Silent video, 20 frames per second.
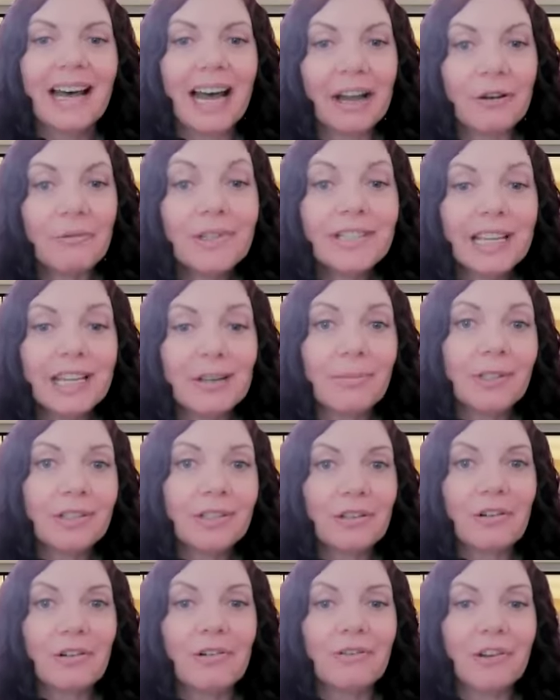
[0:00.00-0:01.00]
I was able
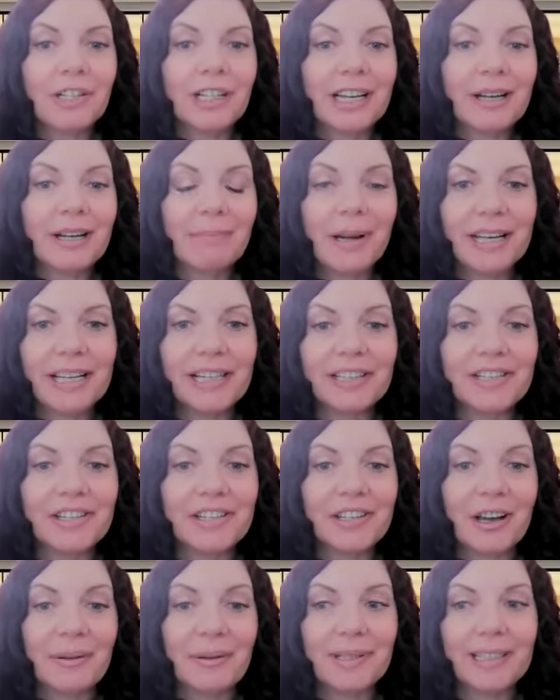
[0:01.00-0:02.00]
to overcome my
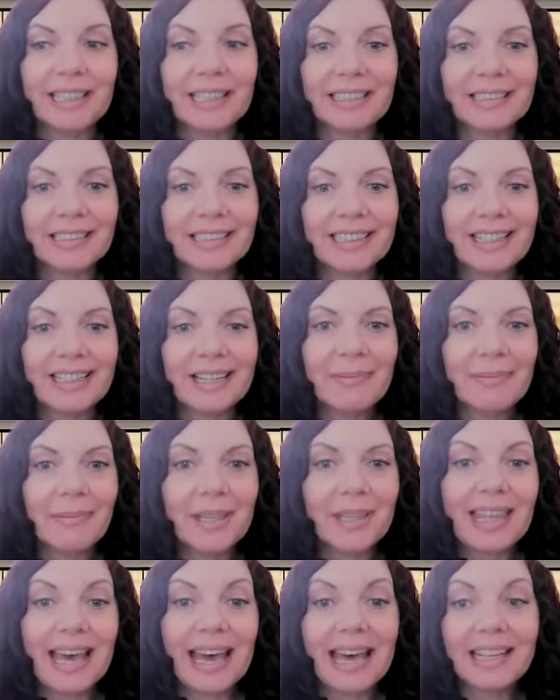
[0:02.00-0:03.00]
insomnia.
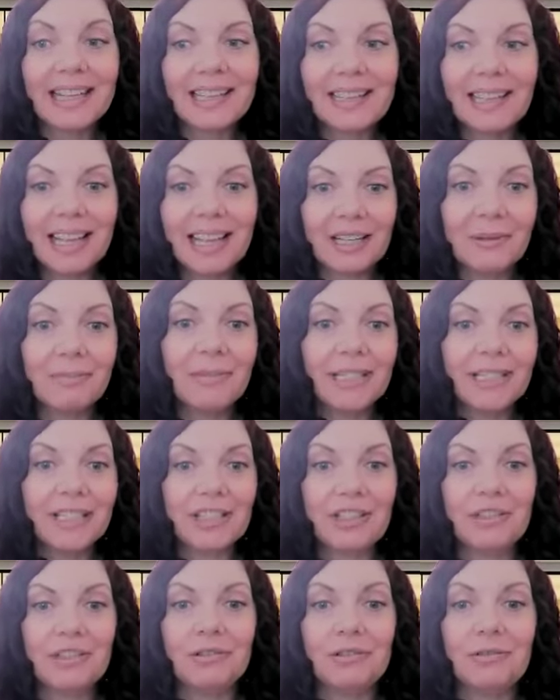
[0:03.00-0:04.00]
But that led
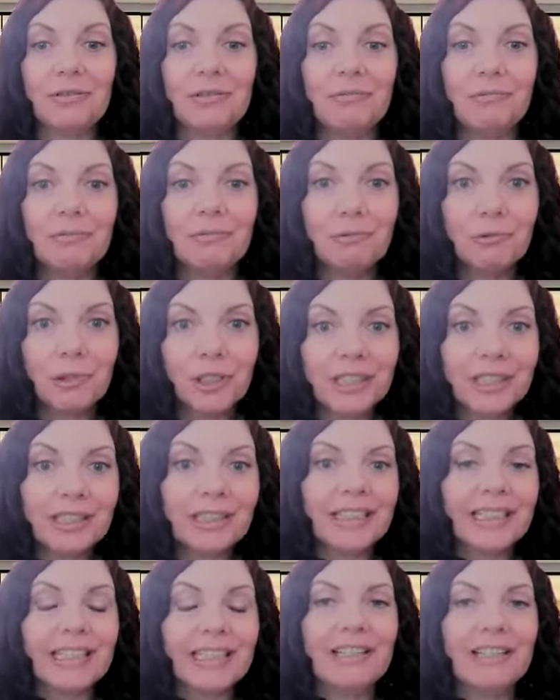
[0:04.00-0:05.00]
me to
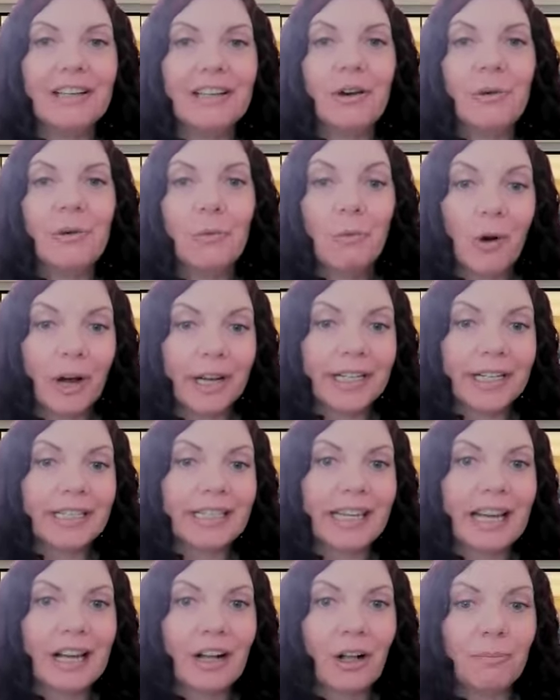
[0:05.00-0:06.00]
really
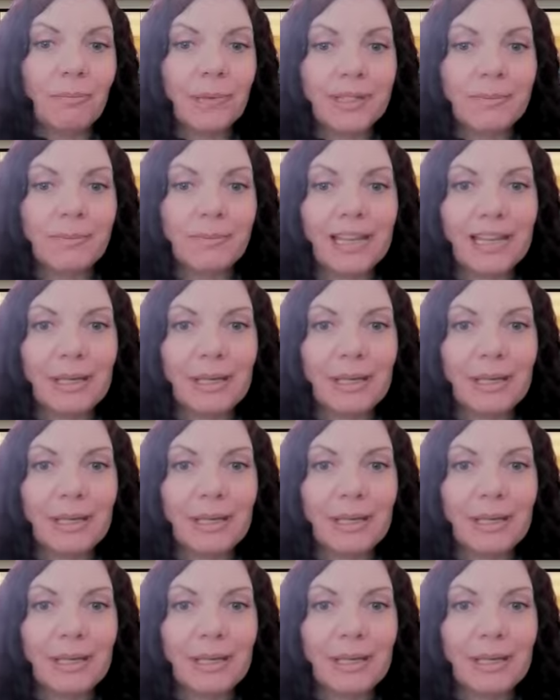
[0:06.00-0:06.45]
wanting to help